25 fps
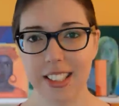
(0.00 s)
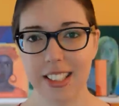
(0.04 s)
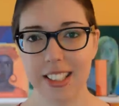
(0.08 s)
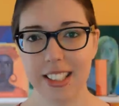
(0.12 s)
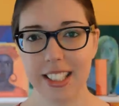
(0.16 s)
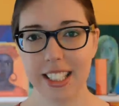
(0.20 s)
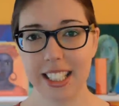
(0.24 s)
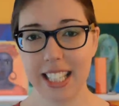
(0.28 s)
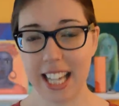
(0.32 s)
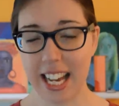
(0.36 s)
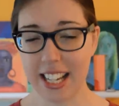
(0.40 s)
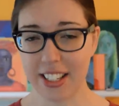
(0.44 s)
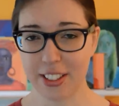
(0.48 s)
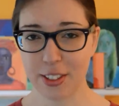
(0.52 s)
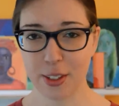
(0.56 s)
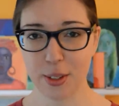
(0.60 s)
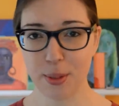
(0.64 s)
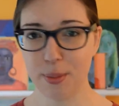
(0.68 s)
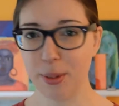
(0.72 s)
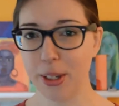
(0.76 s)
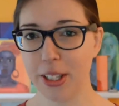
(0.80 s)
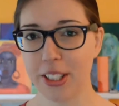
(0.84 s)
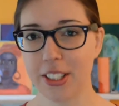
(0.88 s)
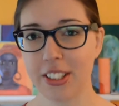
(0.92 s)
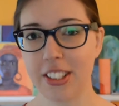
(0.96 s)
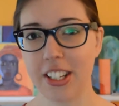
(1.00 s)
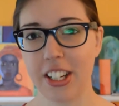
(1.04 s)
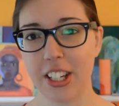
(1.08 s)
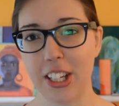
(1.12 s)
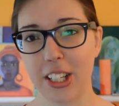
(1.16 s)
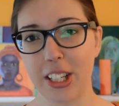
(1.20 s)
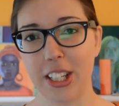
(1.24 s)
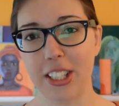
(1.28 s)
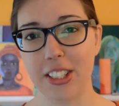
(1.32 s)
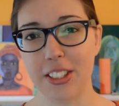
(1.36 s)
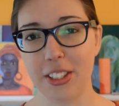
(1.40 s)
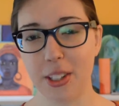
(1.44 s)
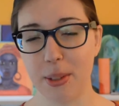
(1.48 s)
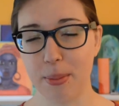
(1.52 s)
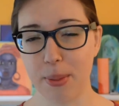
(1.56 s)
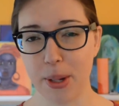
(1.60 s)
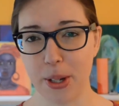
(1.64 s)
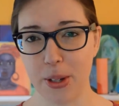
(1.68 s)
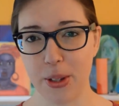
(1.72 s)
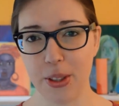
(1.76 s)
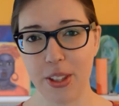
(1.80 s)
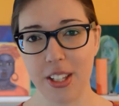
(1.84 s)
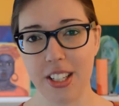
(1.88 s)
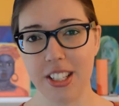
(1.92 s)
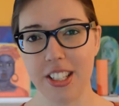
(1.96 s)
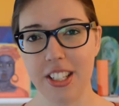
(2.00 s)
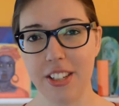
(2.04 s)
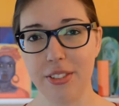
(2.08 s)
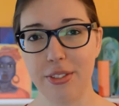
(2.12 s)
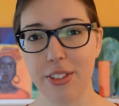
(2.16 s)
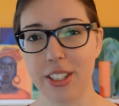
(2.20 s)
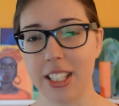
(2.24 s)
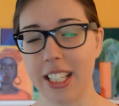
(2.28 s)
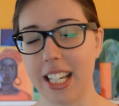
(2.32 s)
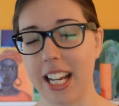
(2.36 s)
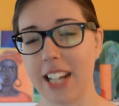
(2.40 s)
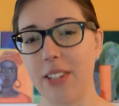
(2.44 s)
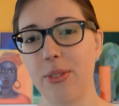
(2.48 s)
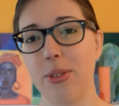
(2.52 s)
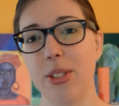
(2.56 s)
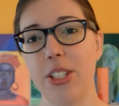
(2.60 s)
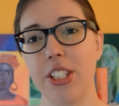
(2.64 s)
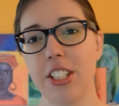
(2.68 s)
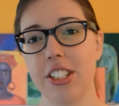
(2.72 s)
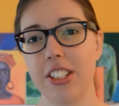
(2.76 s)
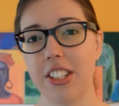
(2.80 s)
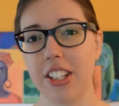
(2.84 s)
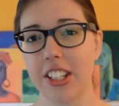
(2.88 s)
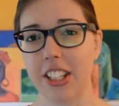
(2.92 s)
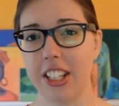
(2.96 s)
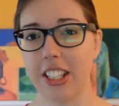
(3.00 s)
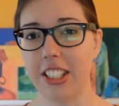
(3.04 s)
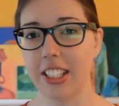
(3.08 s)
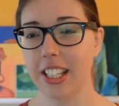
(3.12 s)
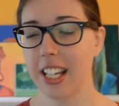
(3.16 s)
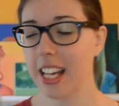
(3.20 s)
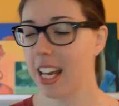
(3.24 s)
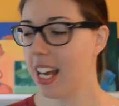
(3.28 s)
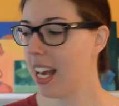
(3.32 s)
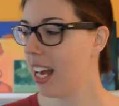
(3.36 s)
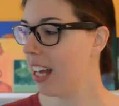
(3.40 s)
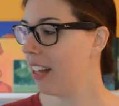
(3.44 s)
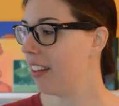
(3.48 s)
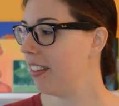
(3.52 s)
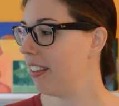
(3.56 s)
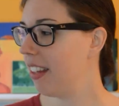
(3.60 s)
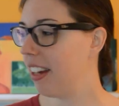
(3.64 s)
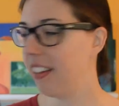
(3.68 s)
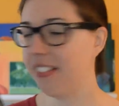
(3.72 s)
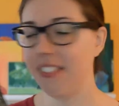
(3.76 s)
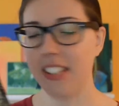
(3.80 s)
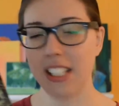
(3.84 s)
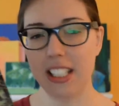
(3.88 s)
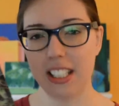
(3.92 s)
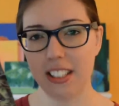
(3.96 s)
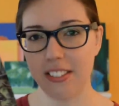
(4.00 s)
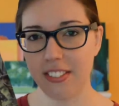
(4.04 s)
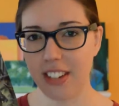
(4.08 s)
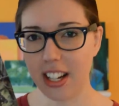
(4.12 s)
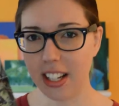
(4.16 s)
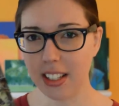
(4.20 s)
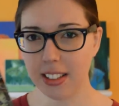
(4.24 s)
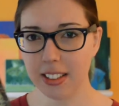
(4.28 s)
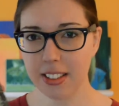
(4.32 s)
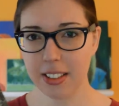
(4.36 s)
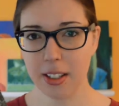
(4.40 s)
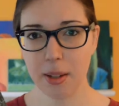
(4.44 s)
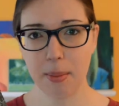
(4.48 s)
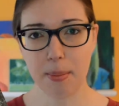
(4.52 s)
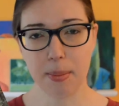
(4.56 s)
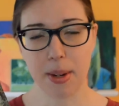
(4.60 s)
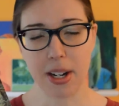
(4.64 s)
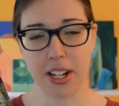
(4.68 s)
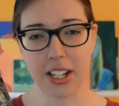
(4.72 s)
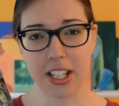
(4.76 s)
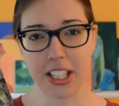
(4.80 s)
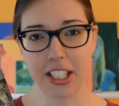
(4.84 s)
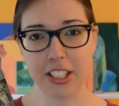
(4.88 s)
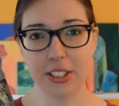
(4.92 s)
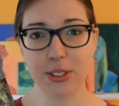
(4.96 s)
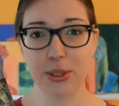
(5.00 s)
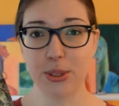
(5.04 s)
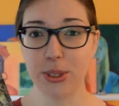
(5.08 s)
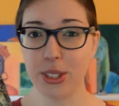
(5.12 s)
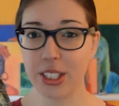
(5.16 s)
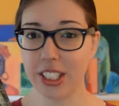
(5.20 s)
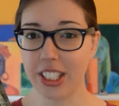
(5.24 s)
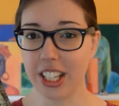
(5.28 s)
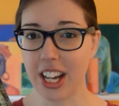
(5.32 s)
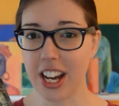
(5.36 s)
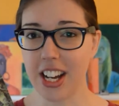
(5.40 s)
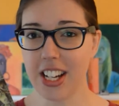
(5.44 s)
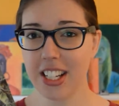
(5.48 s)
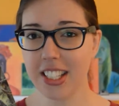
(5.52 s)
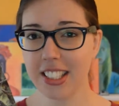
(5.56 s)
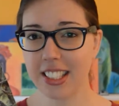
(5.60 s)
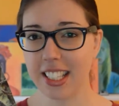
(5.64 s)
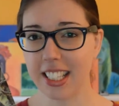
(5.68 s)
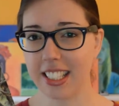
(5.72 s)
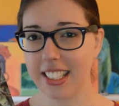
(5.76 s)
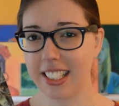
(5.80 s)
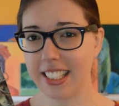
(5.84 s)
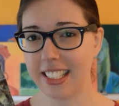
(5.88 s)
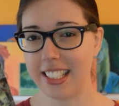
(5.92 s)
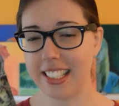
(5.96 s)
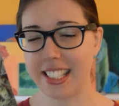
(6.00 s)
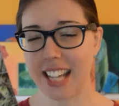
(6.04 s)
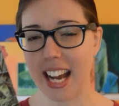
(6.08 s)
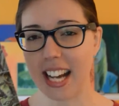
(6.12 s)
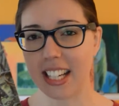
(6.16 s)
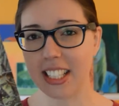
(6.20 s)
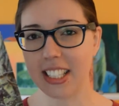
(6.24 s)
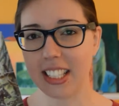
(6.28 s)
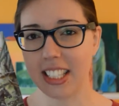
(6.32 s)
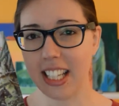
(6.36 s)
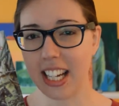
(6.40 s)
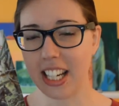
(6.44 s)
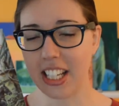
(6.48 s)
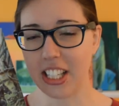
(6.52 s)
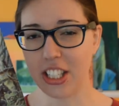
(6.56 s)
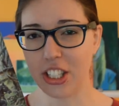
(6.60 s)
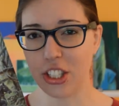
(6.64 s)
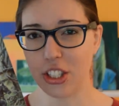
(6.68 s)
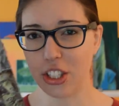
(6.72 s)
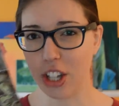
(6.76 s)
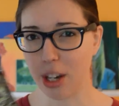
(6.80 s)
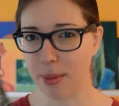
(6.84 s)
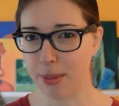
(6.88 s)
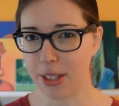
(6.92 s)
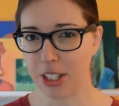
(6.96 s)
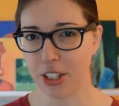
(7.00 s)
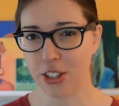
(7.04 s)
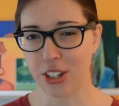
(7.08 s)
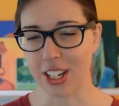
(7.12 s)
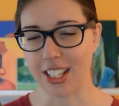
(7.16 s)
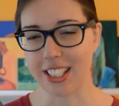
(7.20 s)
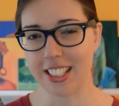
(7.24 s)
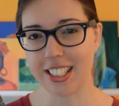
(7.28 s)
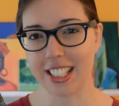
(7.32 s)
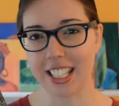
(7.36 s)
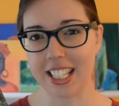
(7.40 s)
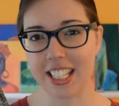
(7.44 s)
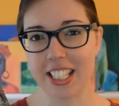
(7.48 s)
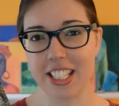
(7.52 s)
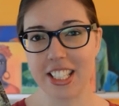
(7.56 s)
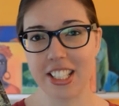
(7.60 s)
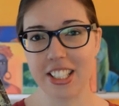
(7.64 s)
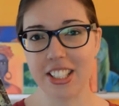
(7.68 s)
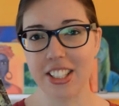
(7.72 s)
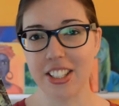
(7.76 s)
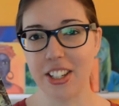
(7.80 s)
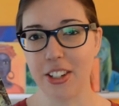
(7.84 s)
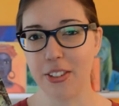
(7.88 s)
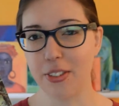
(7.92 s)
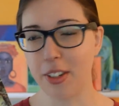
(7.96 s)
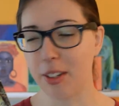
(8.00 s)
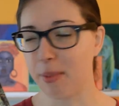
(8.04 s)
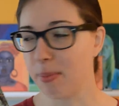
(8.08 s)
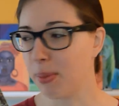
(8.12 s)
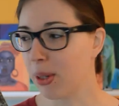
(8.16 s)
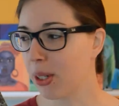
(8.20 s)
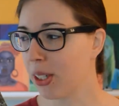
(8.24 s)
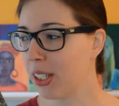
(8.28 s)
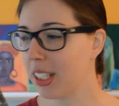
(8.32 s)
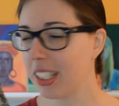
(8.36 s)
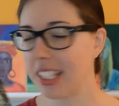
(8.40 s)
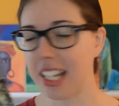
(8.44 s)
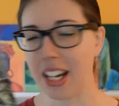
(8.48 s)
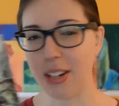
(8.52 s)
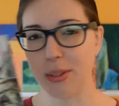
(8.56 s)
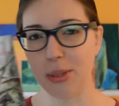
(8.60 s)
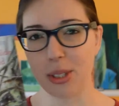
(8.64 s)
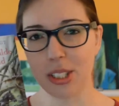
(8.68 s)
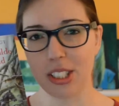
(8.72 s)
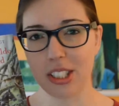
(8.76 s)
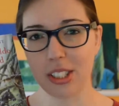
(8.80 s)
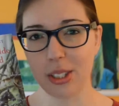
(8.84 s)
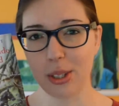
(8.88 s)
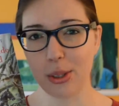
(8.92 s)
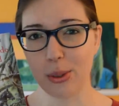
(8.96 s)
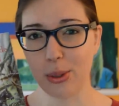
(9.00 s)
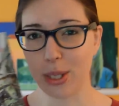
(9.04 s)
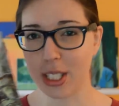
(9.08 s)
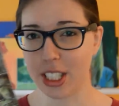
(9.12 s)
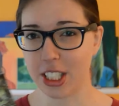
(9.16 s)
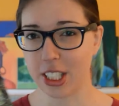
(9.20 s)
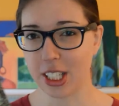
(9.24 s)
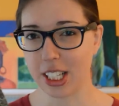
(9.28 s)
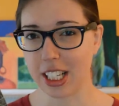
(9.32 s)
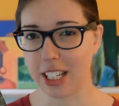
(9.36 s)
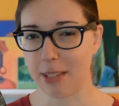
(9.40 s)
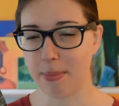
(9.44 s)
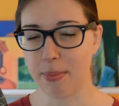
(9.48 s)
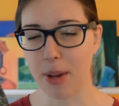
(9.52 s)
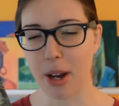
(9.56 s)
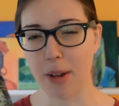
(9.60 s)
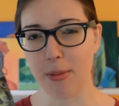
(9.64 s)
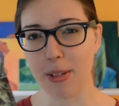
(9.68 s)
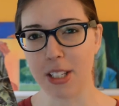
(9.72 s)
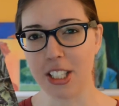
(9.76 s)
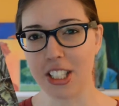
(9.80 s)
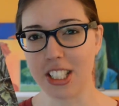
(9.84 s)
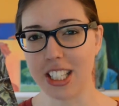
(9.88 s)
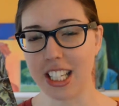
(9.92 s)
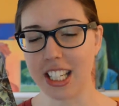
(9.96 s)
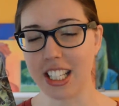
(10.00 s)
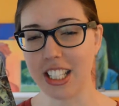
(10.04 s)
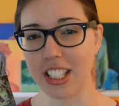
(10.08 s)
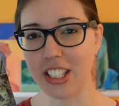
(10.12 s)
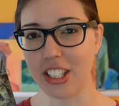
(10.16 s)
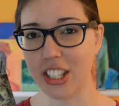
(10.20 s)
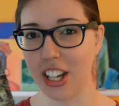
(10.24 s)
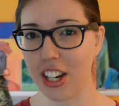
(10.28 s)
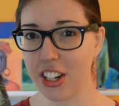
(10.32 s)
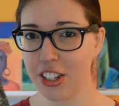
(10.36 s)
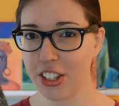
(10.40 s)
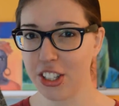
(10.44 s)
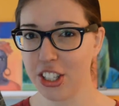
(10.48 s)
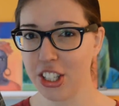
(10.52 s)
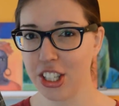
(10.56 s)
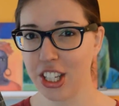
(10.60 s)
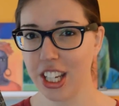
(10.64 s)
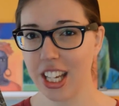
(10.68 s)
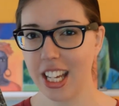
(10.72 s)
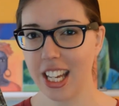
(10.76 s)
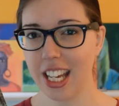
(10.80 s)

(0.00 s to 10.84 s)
The last two books that I got are both in different languages. I got DeVault by Tonke Dracht, and this is actually a German translation of a book that was originally published in Dutch.